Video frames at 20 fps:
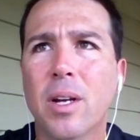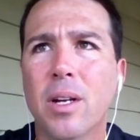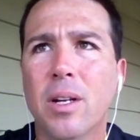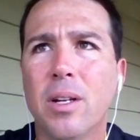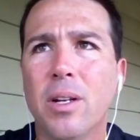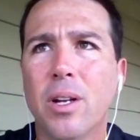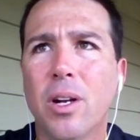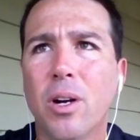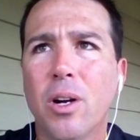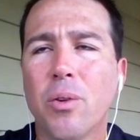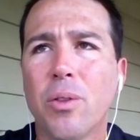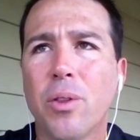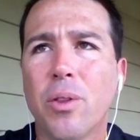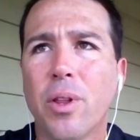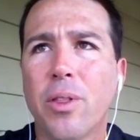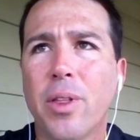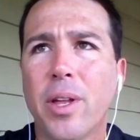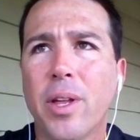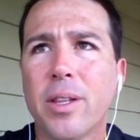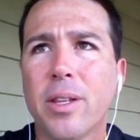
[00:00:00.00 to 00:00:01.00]

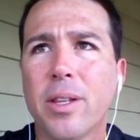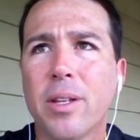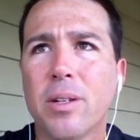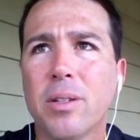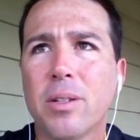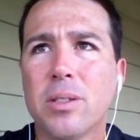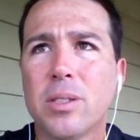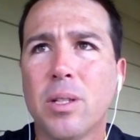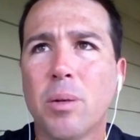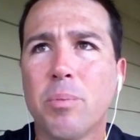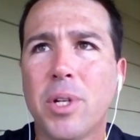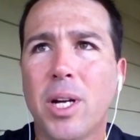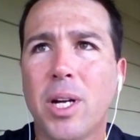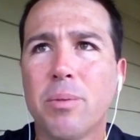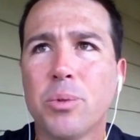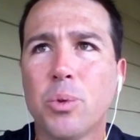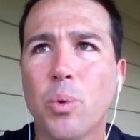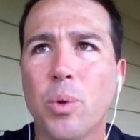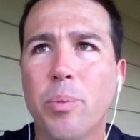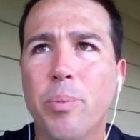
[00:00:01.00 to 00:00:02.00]
thing that
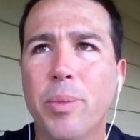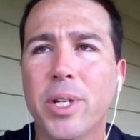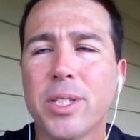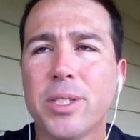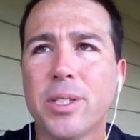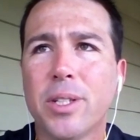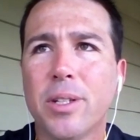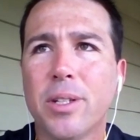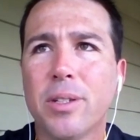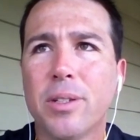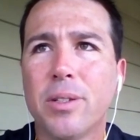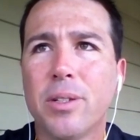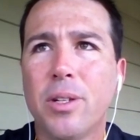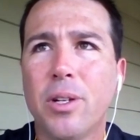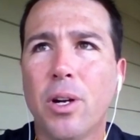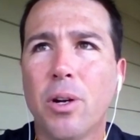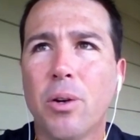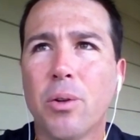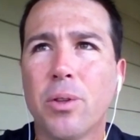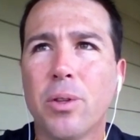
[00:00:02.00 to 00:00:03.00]
sometimes we miss, and,
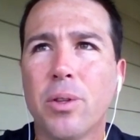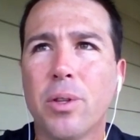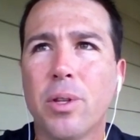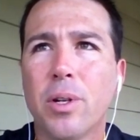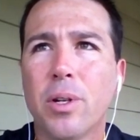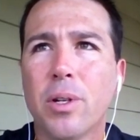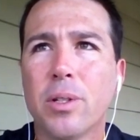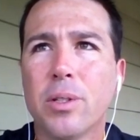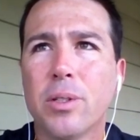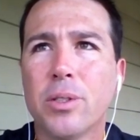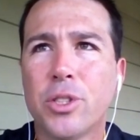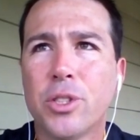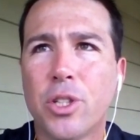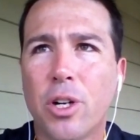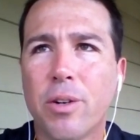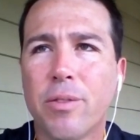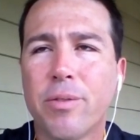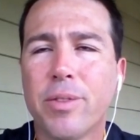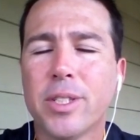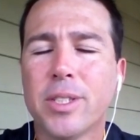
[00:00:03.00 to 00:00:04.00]
you know, the
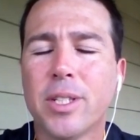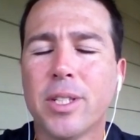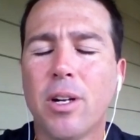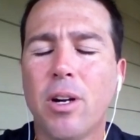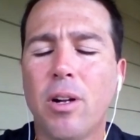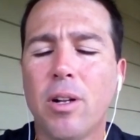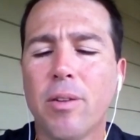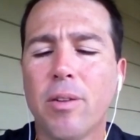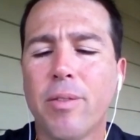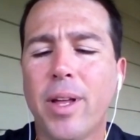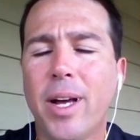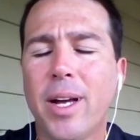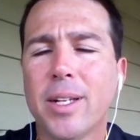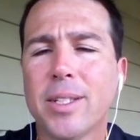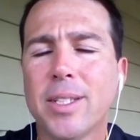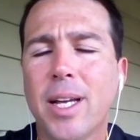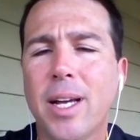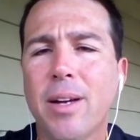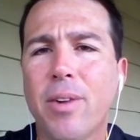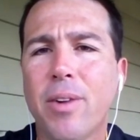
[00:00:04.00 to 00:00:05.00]
service and all of that,
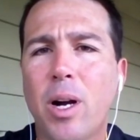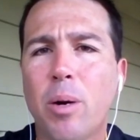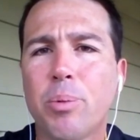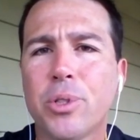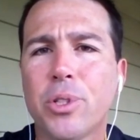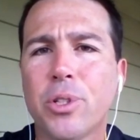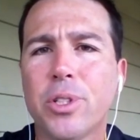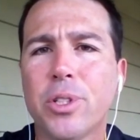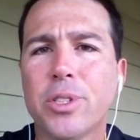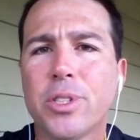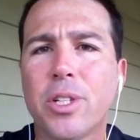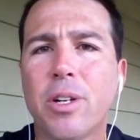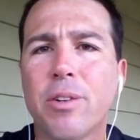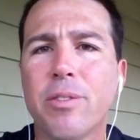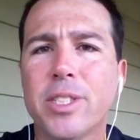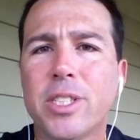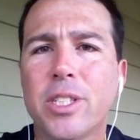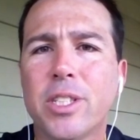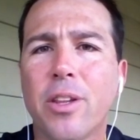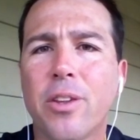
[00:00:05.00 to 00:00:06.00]
is they have an opportunity to serve
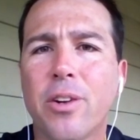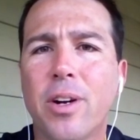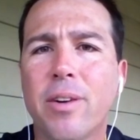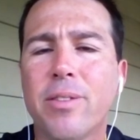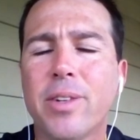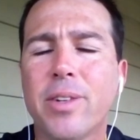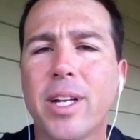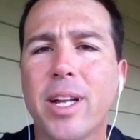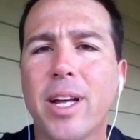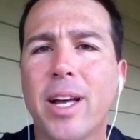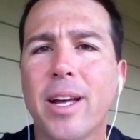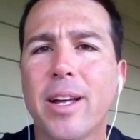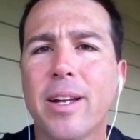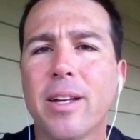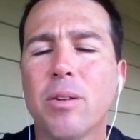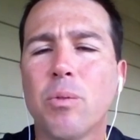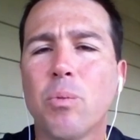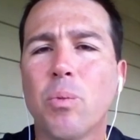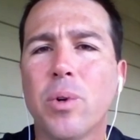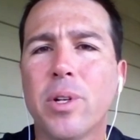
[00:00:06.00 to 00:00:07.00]
each other every day.
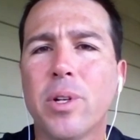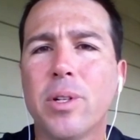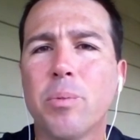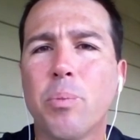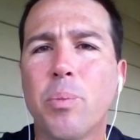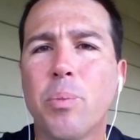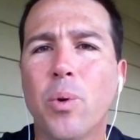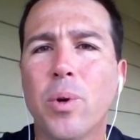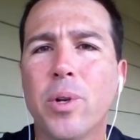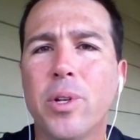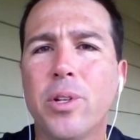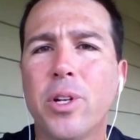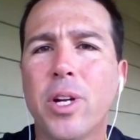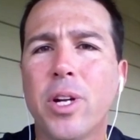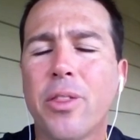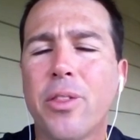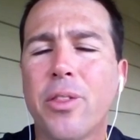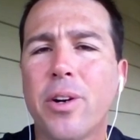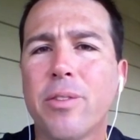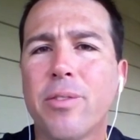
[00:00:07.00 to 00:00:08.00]
And when you
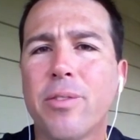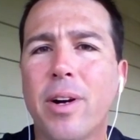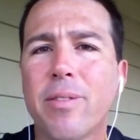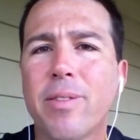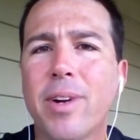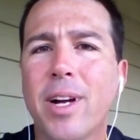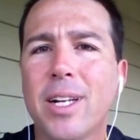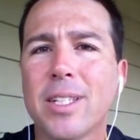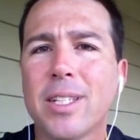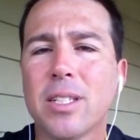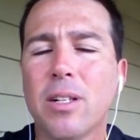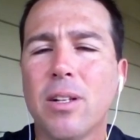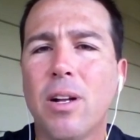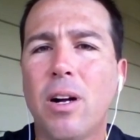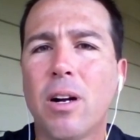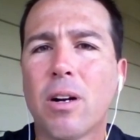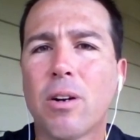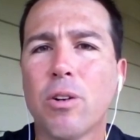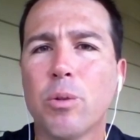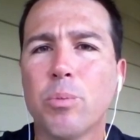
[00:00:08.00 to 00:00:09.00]
got 35 guys in a
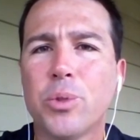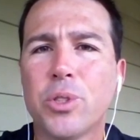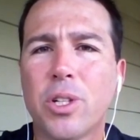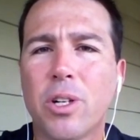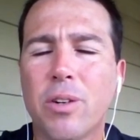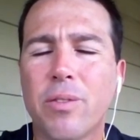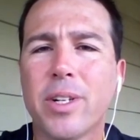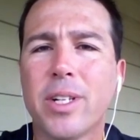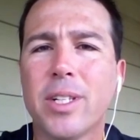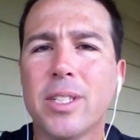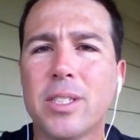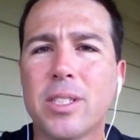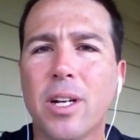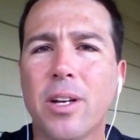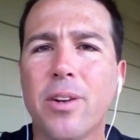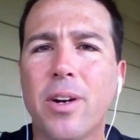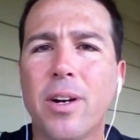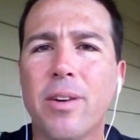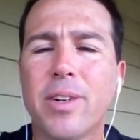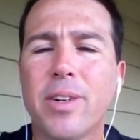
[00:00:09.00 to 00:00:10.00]
locker room serving each
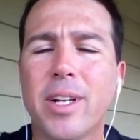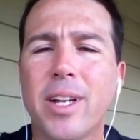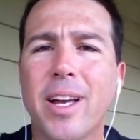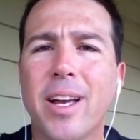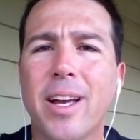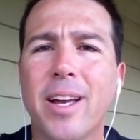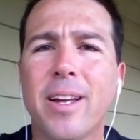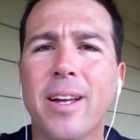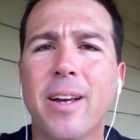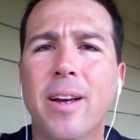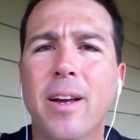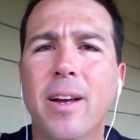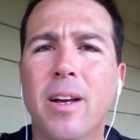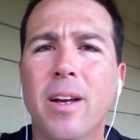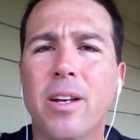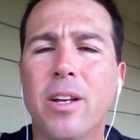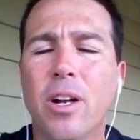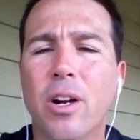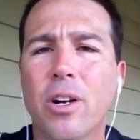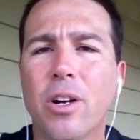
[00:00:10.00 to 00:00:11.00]
other every day,
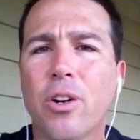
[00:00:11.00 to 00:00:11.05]
you know, it